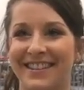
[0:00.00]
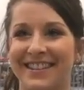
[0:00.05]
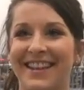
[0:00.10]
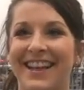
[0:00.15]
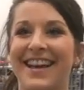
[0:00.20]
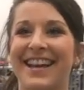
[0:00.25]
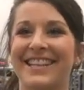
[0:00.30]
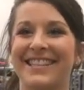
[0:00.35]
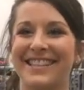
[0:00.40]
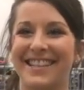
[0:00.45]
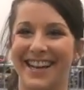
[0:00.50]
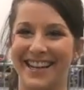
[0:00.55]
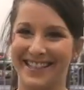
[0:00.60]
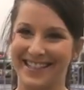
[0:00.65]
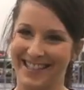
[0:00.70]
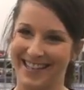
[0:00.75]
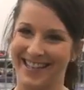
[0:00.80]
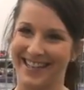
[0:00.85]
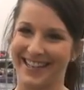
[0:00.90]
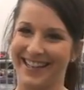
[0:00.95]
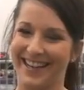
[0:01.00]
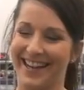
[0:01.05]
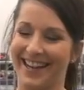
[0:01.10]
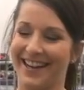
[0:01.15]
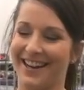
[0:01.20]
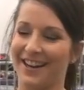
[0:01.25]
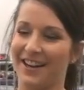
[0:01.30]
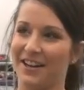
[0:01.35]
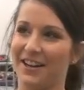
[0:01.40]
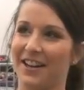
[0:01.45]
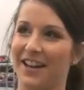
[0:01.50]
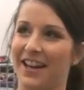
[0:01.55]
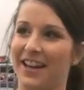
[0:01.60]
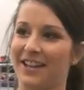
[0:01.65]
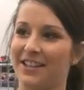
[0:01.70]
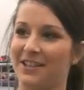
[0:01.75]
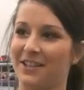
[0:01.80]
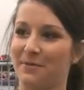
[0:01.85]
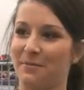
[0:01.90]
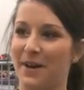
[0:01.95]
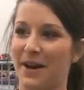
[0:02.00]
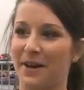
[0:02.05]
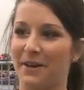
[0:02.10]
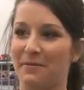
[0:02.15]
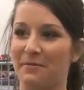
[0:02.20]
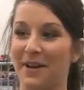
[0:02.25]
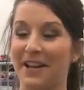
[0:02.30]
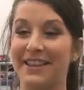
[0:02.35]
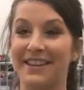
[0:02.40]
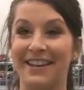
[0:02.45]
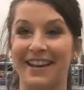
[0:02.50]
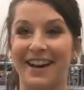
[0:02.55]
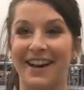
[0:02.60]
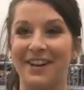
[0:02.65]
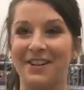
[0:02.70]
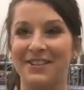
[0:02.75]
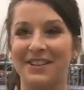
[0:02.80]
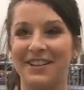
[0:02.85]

Yes, I did. I got engaged about a month ago.